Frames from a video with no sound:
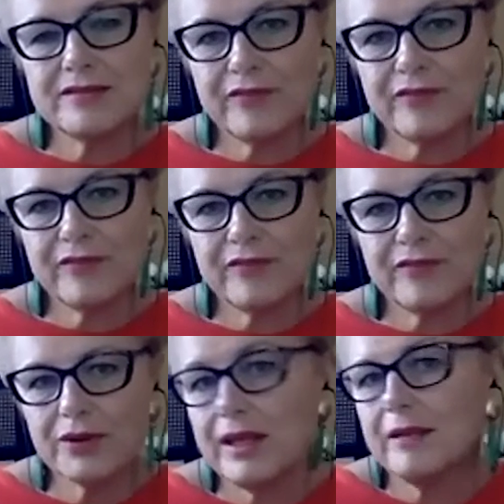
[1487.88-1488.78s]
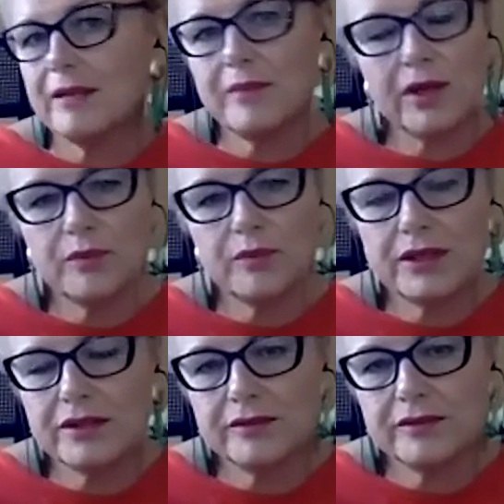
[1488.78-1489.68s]
this is very important
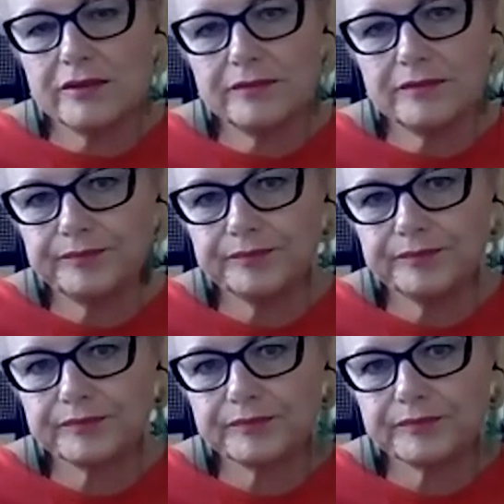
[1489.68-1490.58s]
thing in my opinion.